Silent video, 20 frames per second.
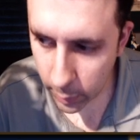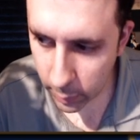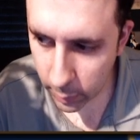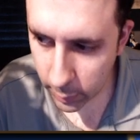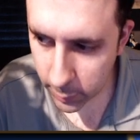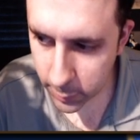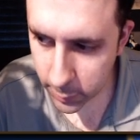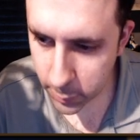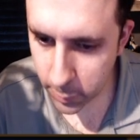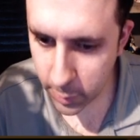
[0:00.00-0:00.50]

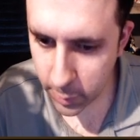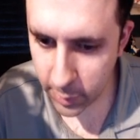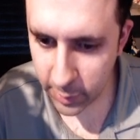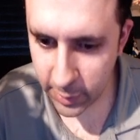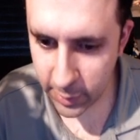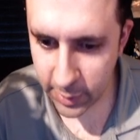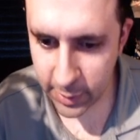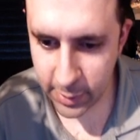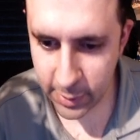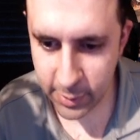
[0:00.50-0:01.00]
What's going on
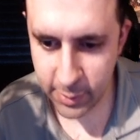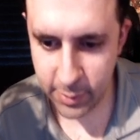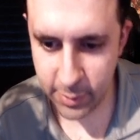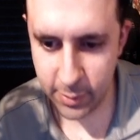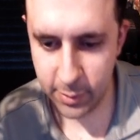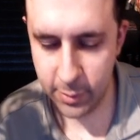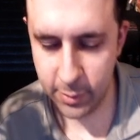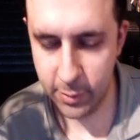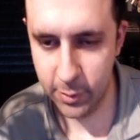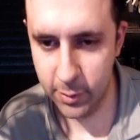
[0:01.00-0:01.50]
guys?
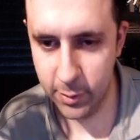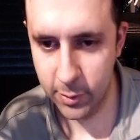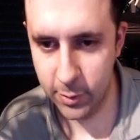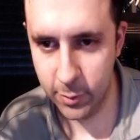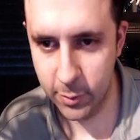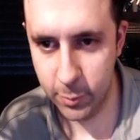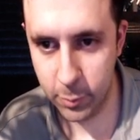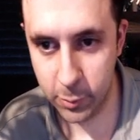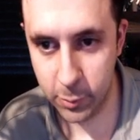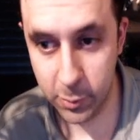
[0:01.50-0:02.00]

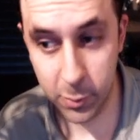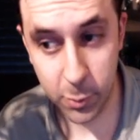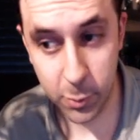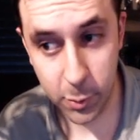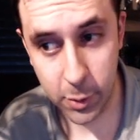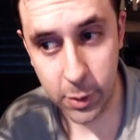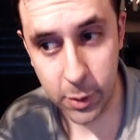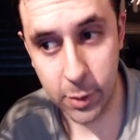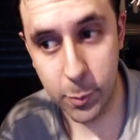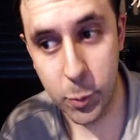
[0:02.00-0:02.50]
Welcome to
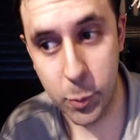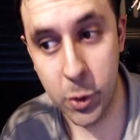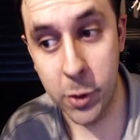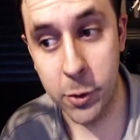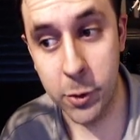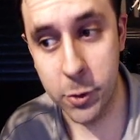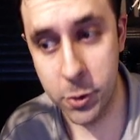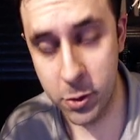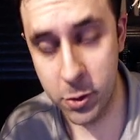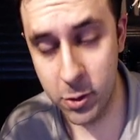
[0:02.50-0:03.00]
a,
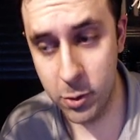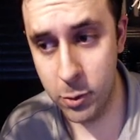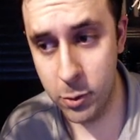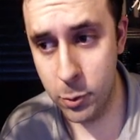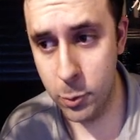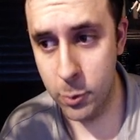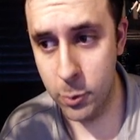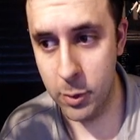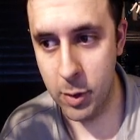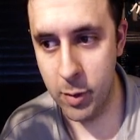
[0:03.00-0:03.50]
part
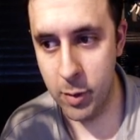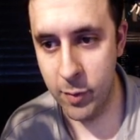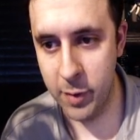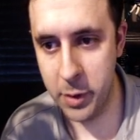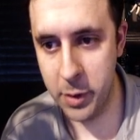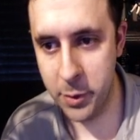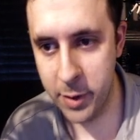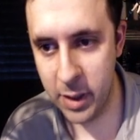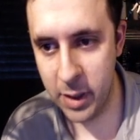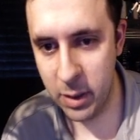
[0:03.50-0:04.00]
two of the
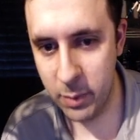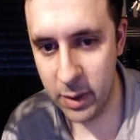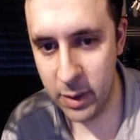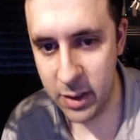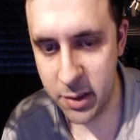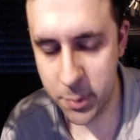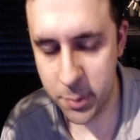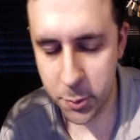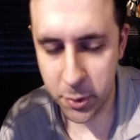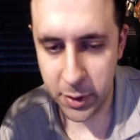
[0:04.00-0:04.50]
video that I made
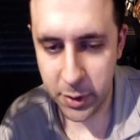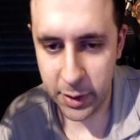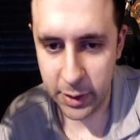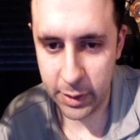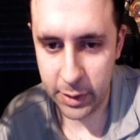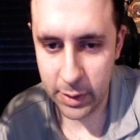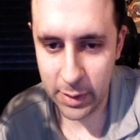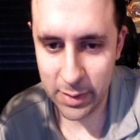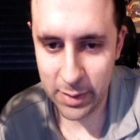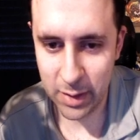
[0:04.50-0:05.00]
this
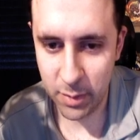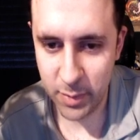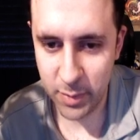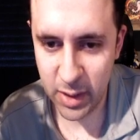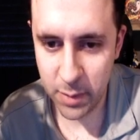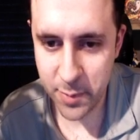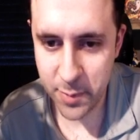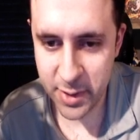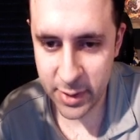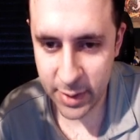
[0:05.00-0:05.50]
morning. Yes, I made a
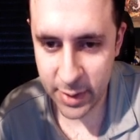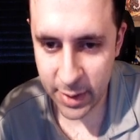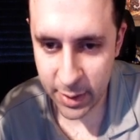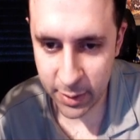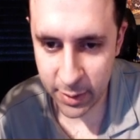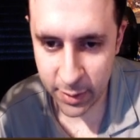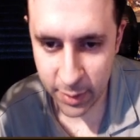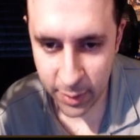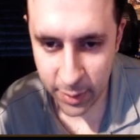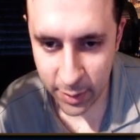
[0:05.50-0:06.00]

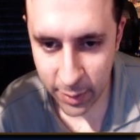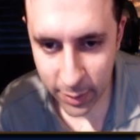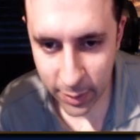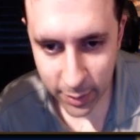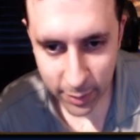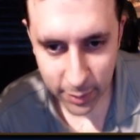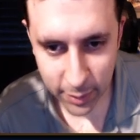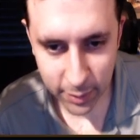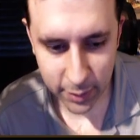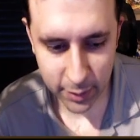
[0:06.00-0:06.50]
mistake
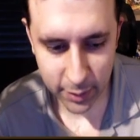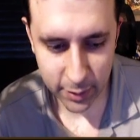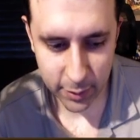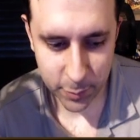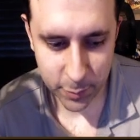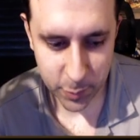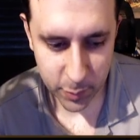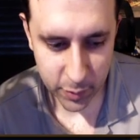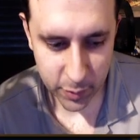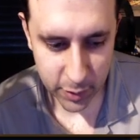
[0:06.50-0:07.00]

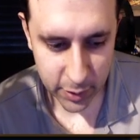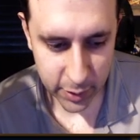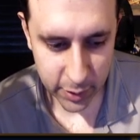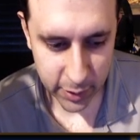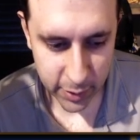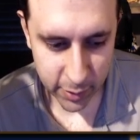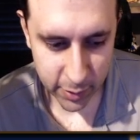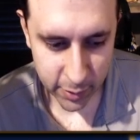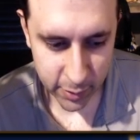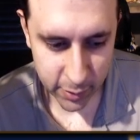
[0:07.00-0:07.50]

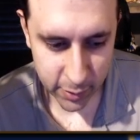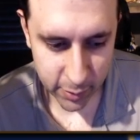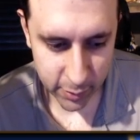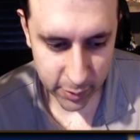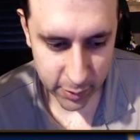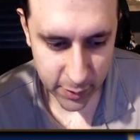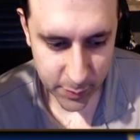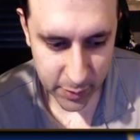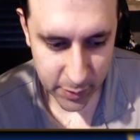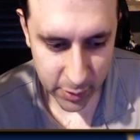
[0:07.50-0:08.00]
and
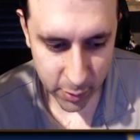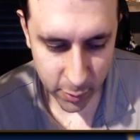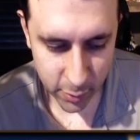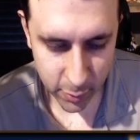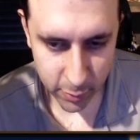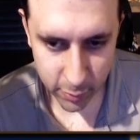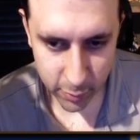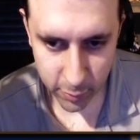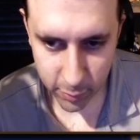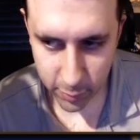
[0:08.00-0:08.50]
give me a
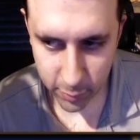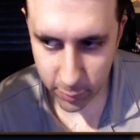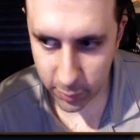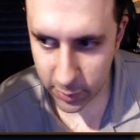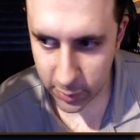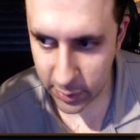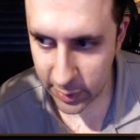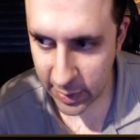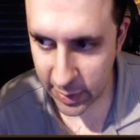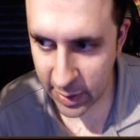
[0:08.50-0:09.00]
little
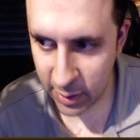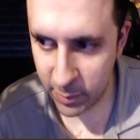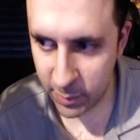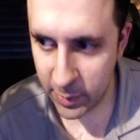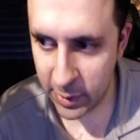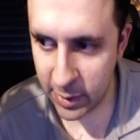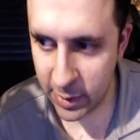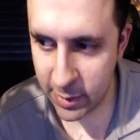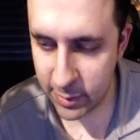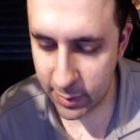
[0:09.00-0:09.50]
slack
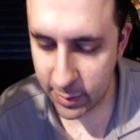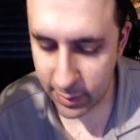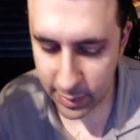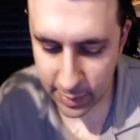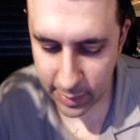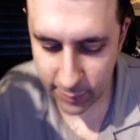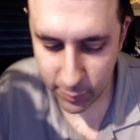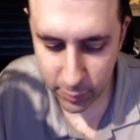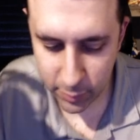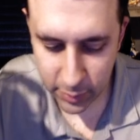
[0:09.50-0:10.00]
because
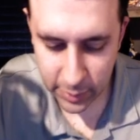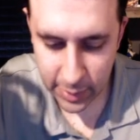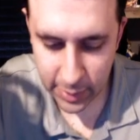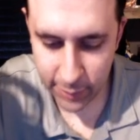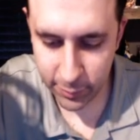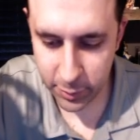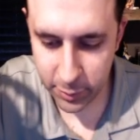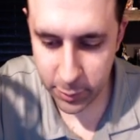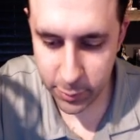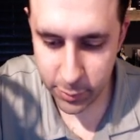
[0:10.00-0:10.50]
I've only
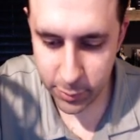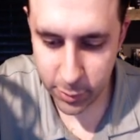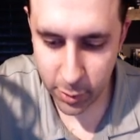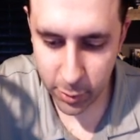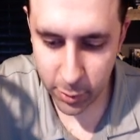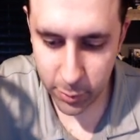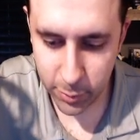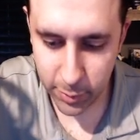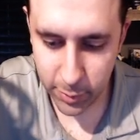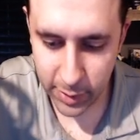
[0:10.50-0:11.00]
ever used
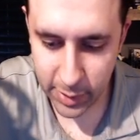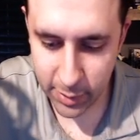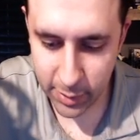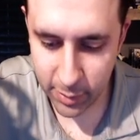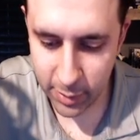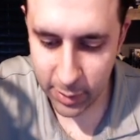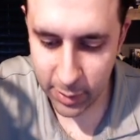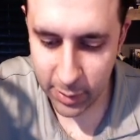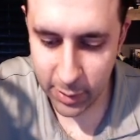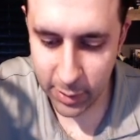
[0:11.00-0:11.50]
Dark Rain